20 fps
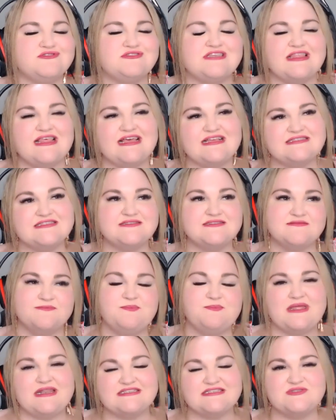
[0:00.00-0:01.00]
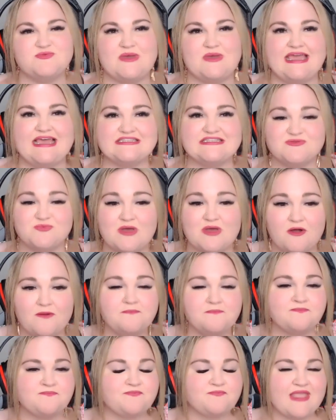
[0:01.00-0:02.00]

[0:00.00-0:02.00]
So that's bittersweet as well.